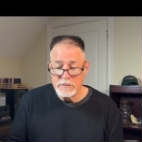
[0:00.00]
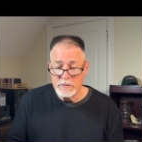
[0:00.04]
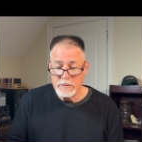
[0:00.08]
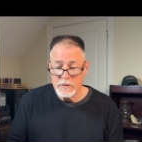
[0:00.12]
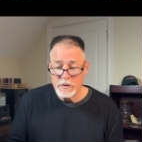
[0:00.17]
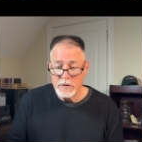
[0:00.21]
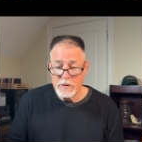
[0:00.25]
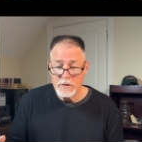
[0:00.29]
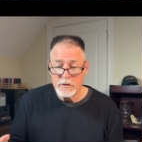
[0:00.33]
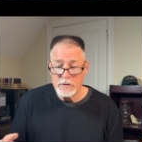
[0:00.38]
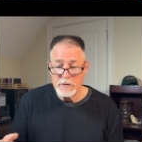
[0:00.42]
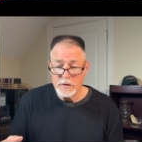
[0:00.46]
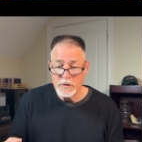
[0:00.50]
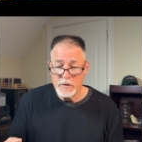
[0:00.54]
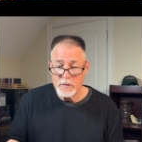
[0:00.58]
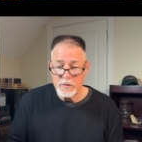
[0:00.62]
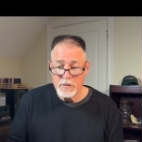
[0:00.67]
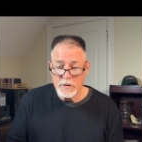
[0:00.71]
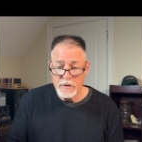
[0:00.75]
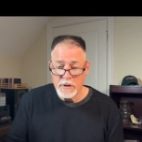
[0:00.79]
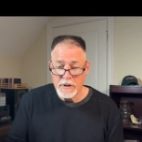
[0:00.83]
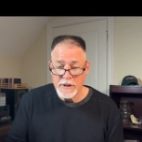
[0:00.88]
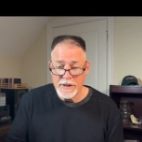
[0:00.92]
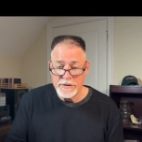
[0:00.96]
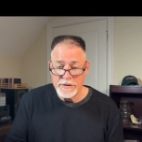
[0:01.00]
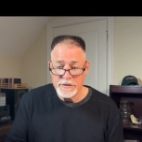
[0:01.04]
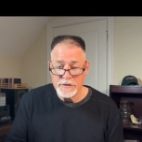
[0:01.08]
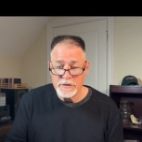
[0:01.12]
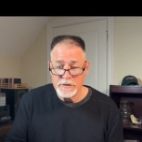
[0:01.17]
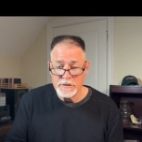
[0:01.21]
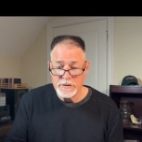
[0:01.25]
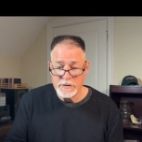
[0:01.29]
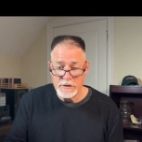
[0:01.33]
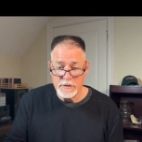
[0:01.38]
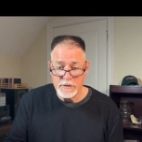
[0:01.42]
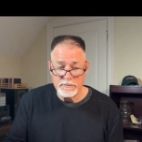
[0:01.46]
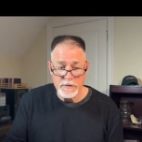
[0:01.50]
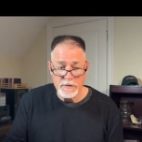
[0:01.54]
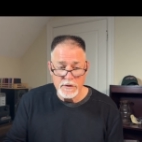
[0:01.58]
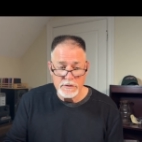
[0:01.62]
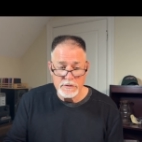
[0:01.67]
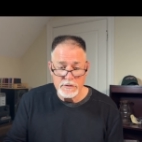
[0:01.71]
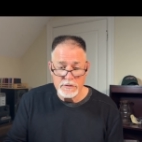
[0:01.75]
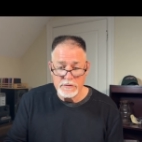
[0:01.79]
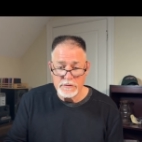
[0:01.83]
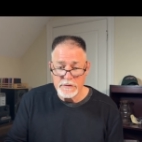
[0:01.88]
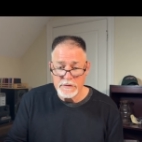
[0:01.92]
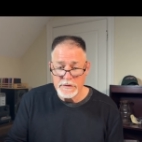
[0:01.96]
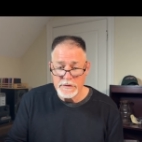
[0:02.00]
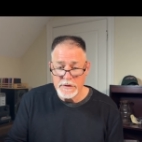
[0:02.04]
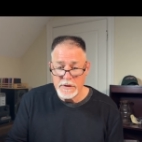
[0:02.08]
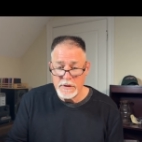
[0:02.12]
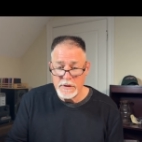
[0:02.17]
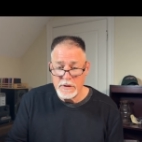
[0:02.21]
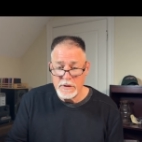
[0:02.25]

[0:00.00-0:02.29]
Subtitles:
learn the relationship that you see